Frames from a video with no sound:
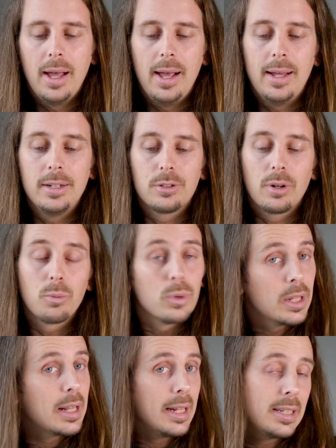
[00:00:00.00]
And so I'm
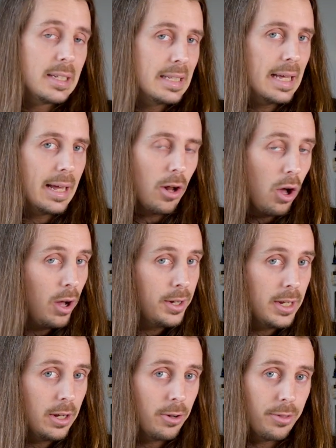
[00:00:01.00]
really glad to see that
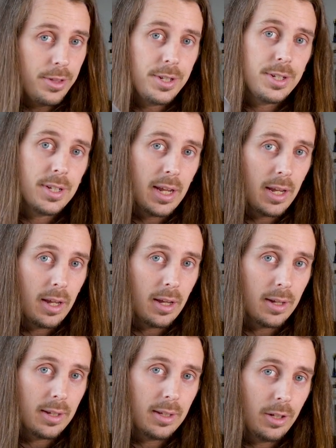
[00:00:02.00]
on here. This is
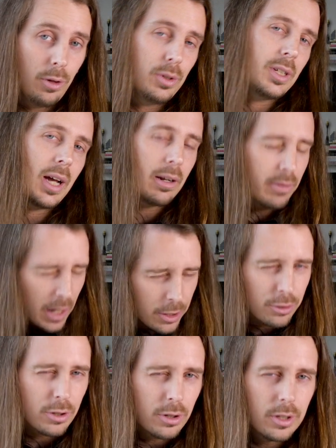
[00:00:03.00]
a, you know, it's a kind of an
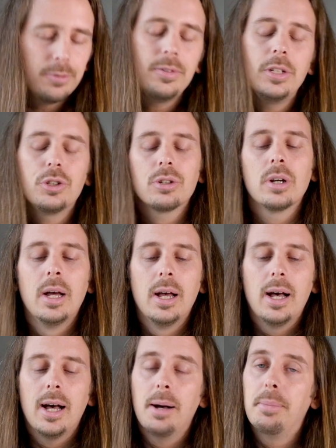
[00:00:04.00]
under the hood feature,
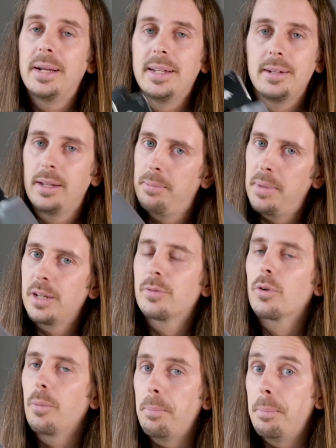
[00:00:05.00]
uh, but it, it makes
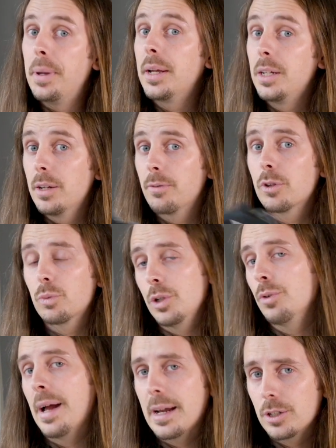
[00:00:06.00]
for a big difference when
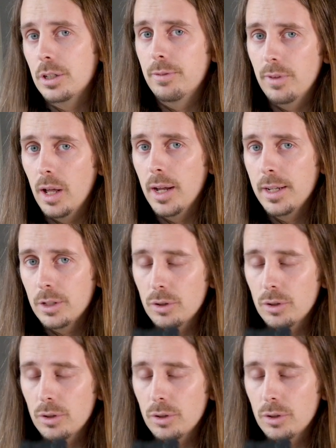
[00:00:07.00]
you're actually flying.